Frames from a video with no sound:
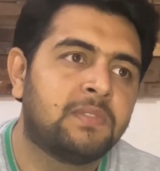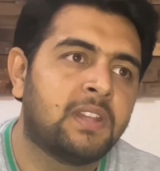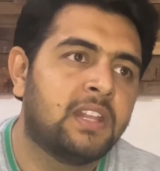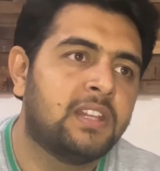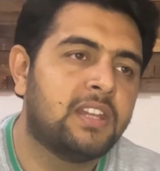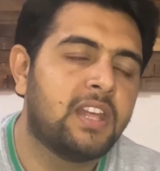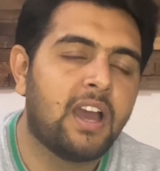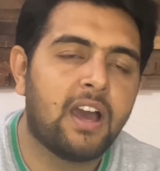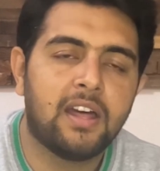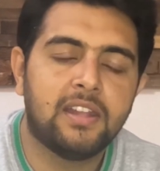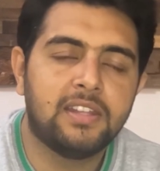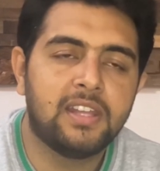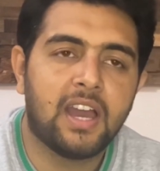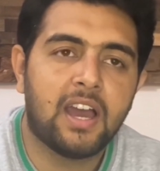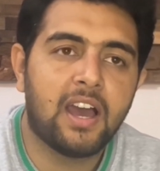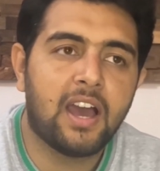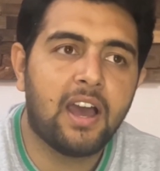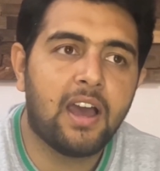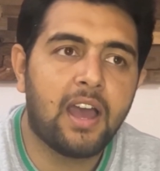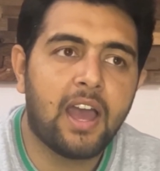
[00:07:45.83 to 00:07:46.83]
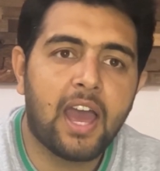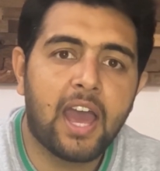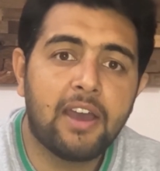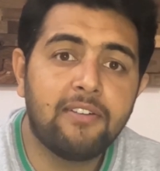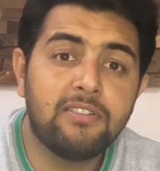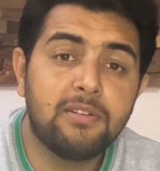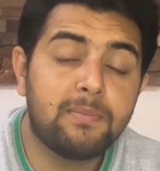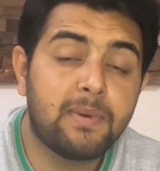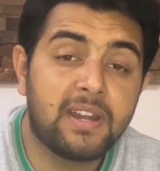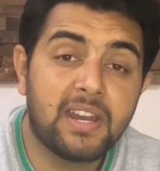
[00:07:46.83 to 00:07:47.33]

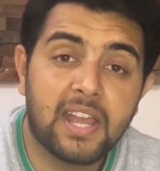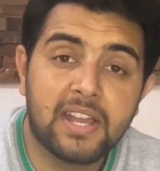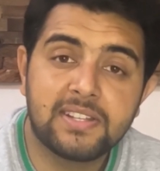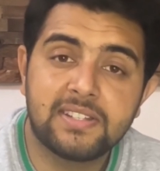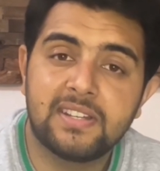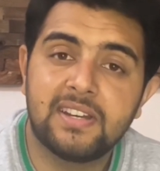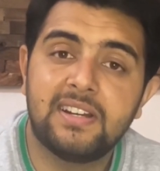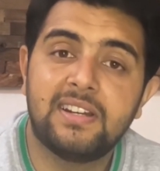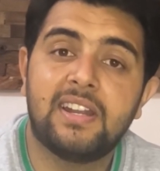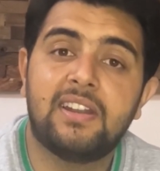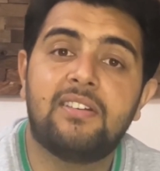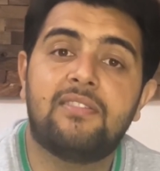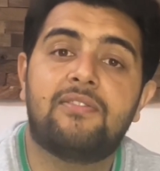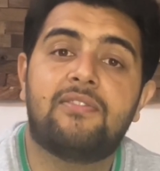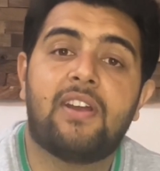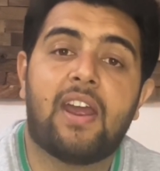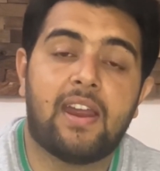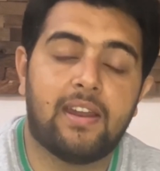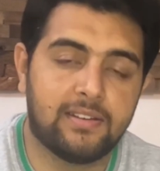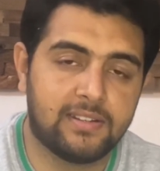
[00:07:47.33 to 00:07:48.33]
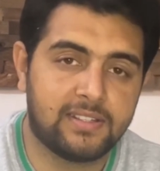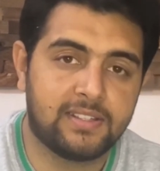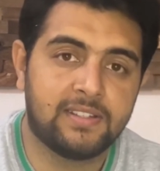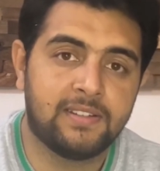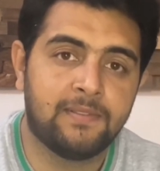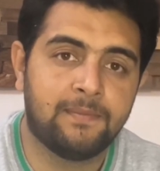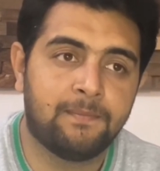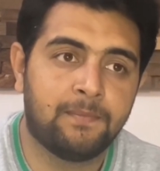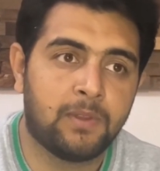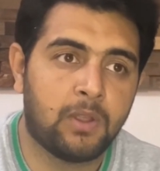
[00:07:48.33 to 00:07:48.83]
everybody has certain
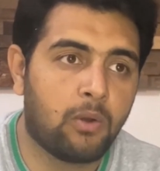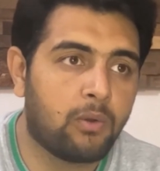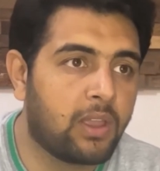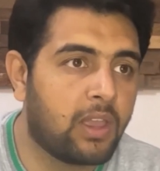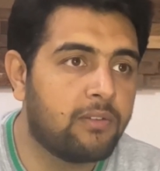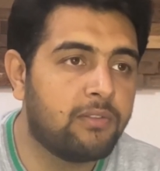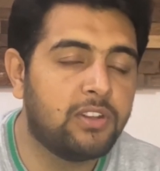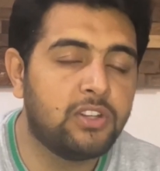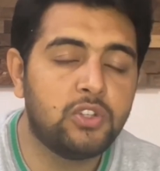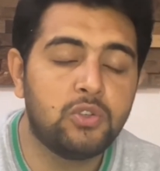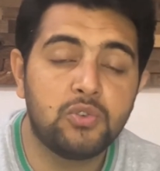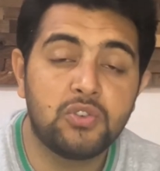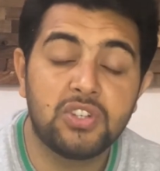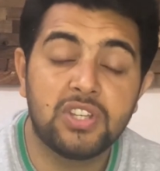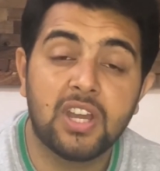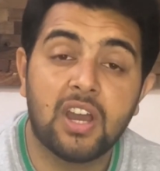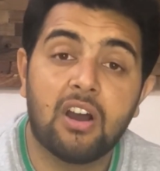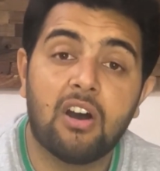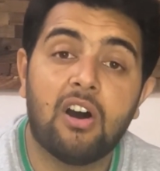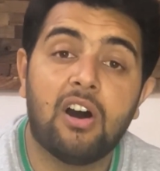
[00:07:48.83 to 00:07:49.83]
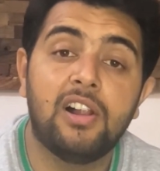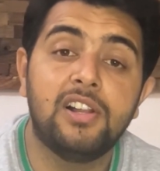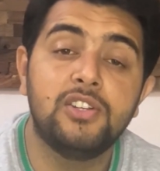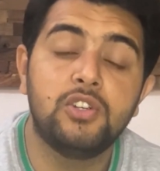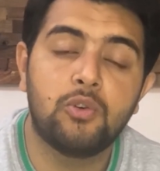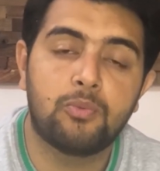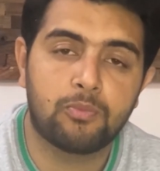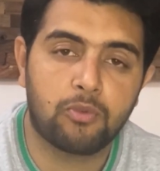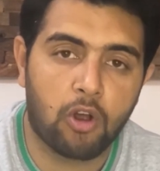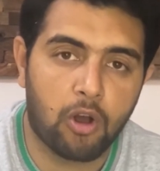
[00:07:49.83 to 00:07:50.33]
friends, okay, with you share all
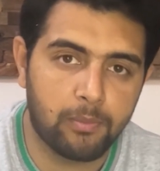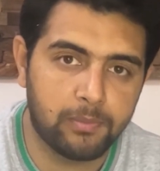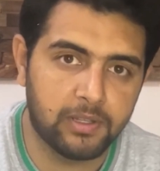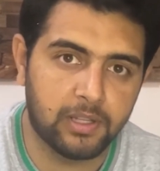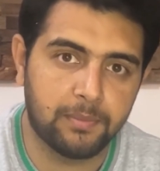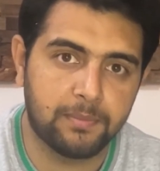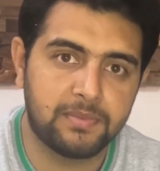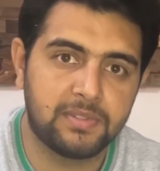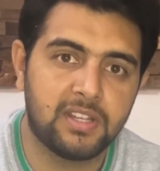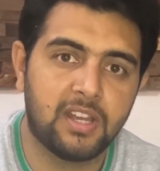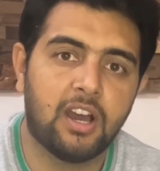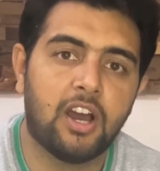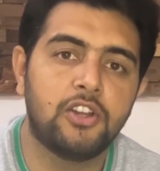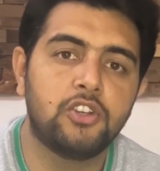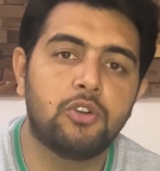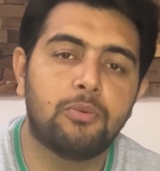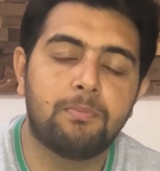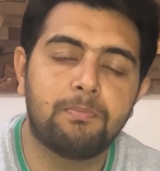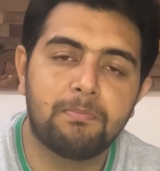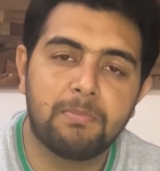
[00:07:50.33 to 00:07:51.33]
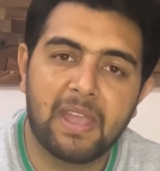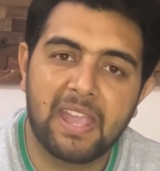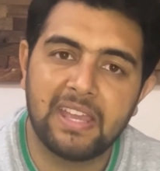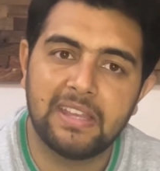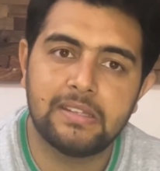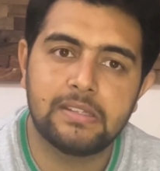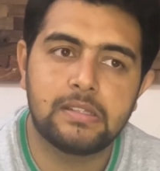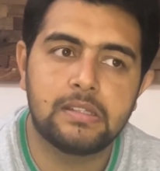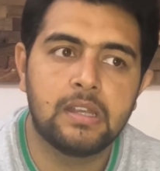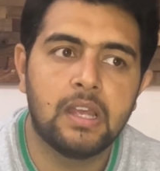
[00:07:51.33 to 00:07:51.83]
your problems, all your
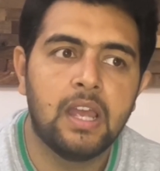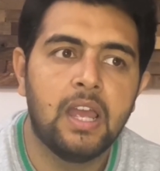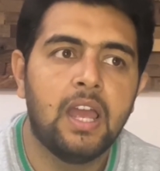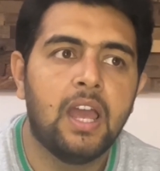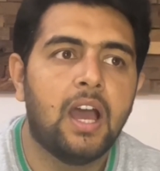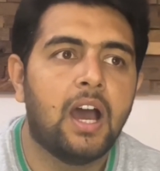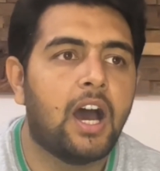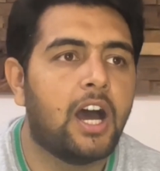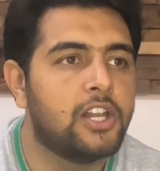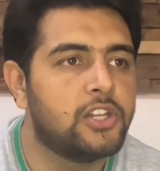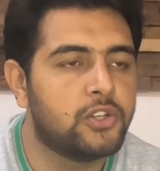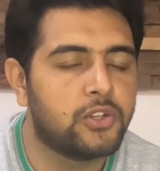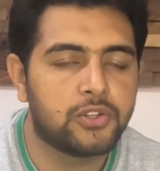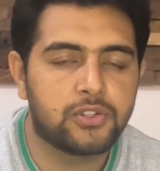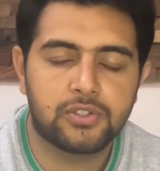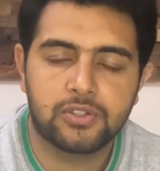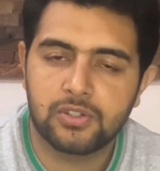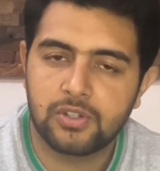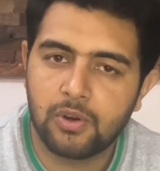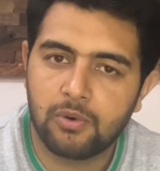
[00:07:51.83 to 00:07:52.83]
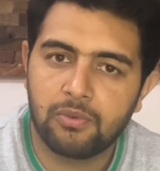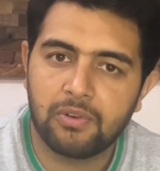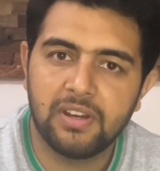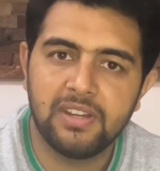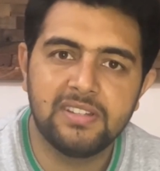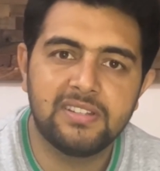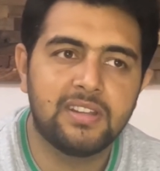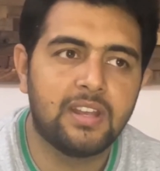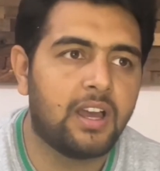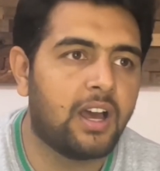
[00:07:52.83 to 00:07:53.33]
pains, all your
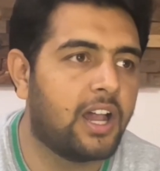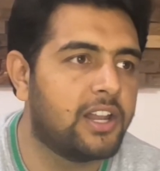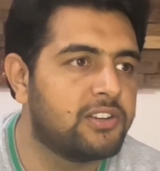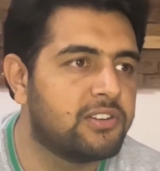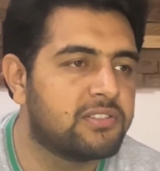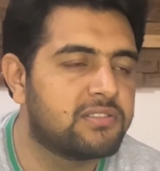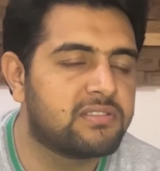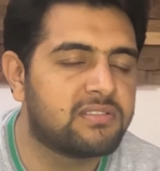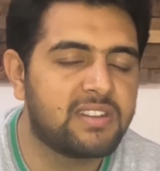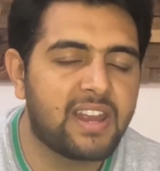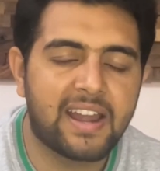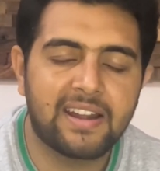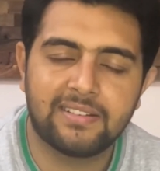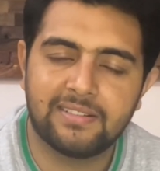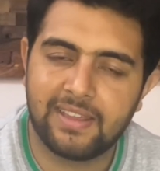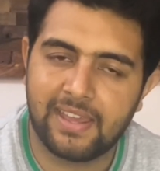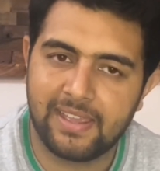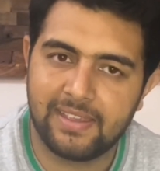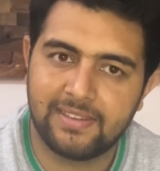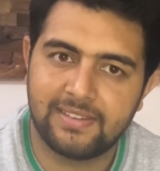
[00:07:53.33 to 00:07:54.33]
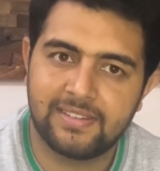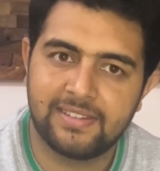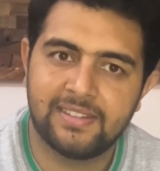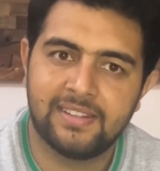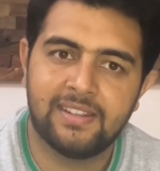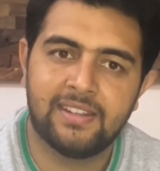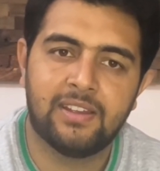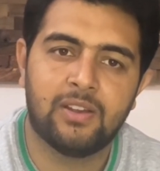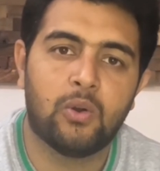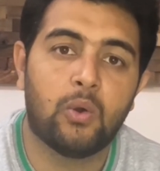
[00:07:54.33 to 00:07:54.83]
stories, all your sad things,
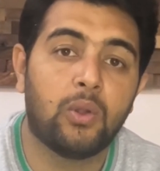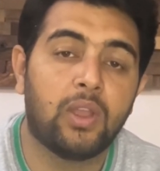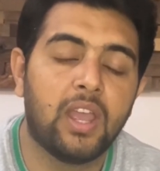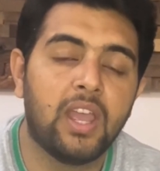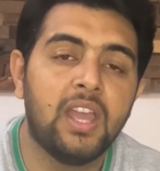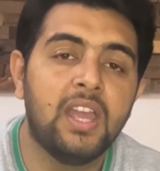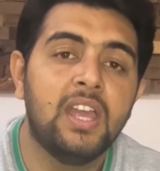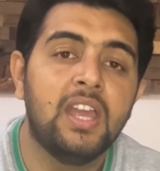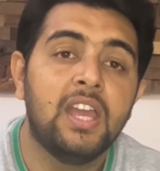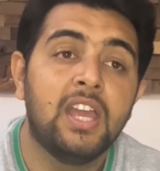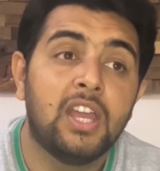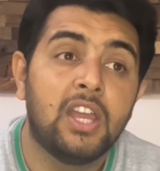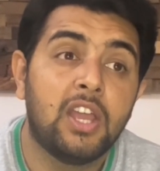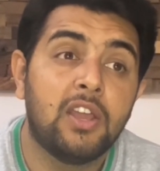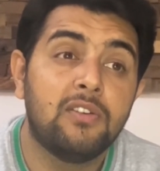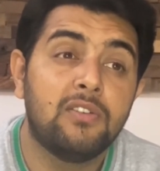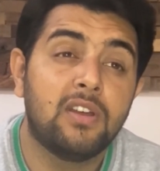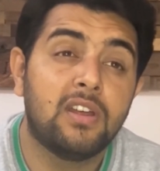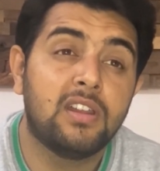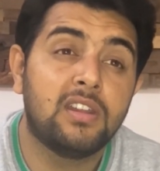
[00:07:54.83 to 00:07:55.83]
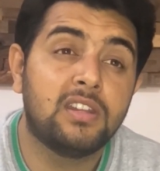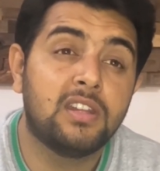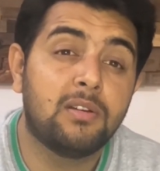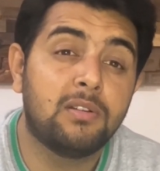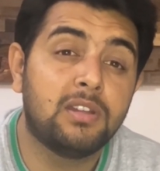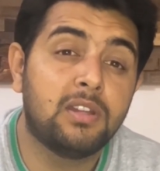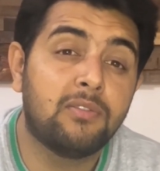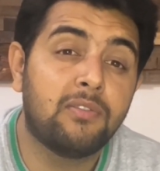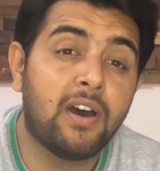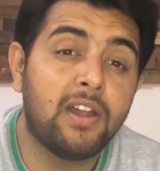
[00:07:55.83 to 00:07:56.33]
okay. And
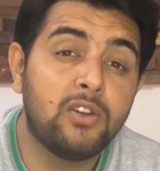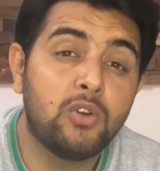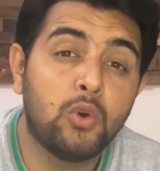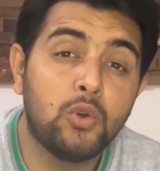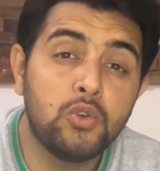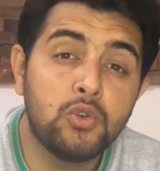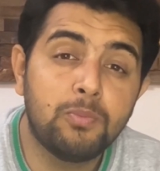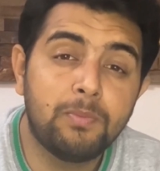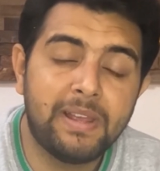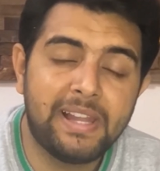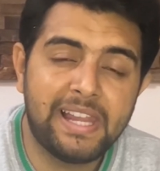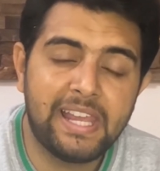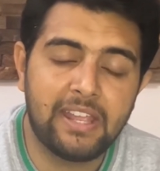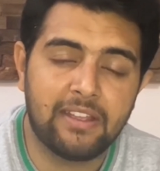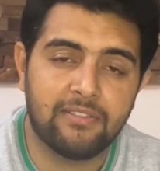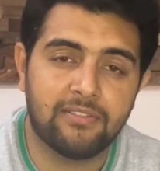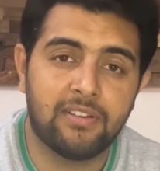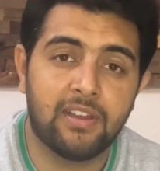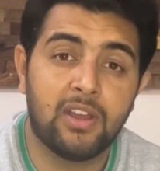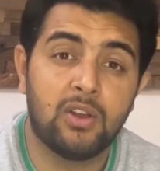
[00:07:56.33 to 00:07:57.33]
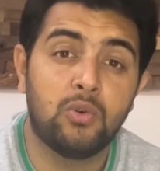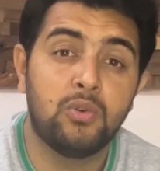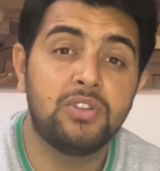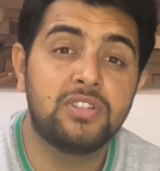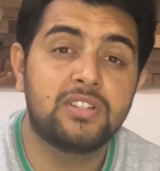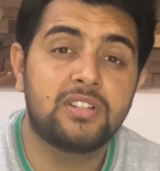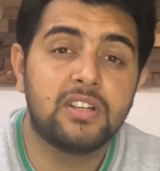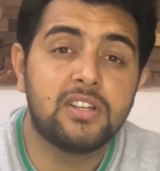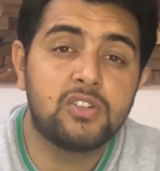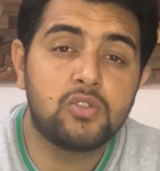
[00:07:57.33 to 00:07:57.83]
the one who you believe, who is
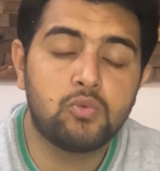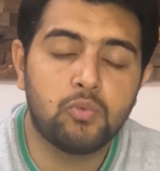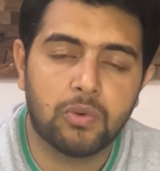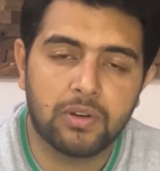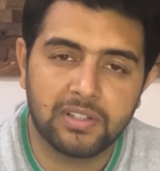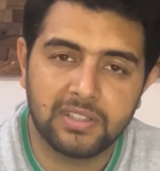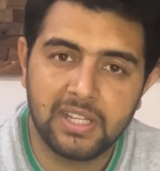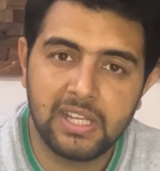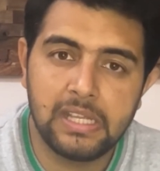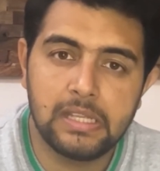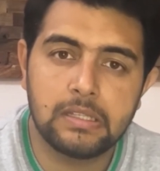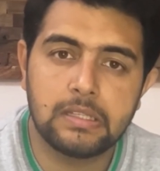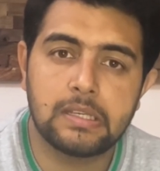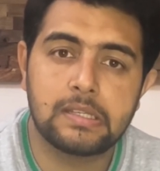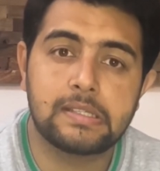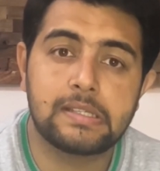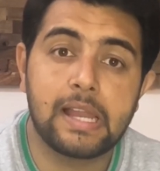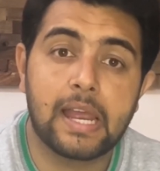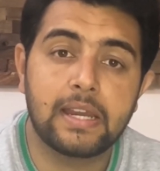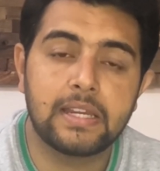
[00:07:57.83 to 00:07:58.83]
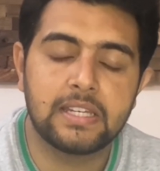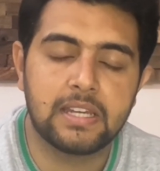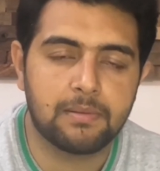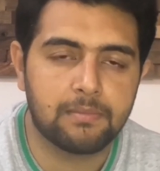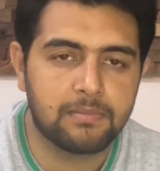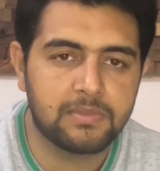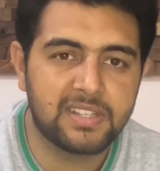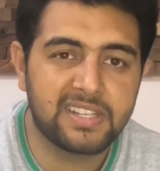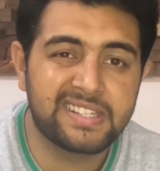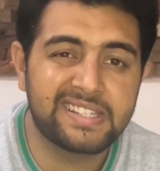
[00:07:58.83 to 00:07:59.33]
trustworthy, just let
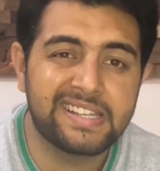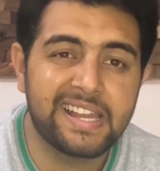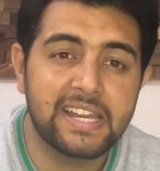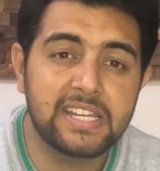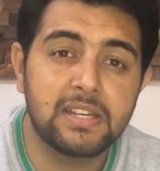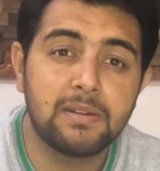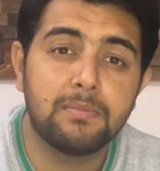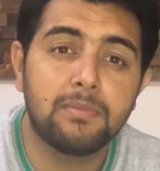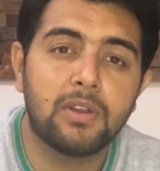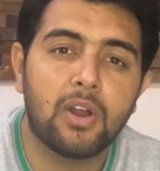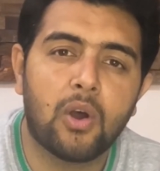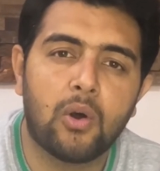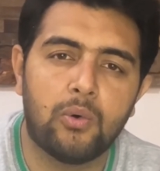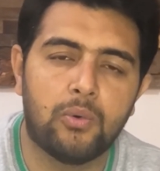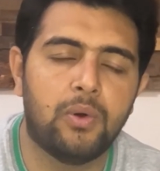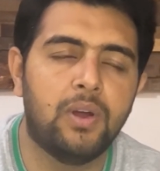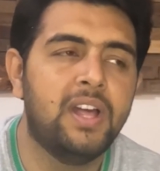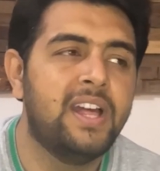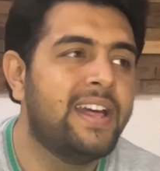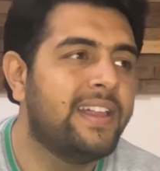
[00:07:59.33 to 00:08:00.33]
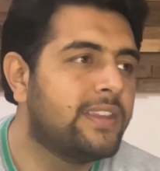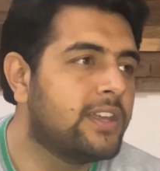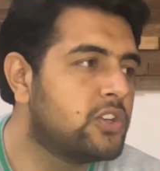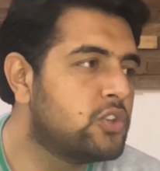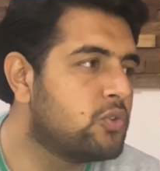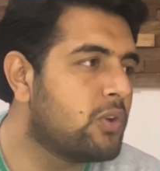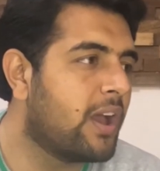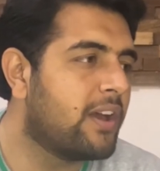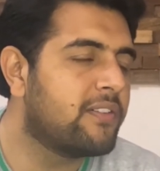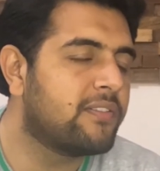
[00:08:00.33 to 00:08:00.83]
him know that
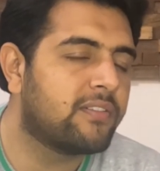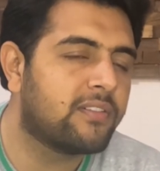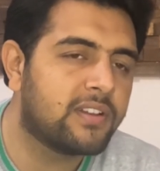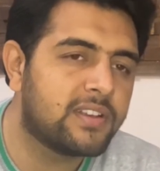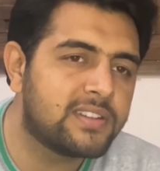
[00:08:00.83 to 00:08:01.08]
you have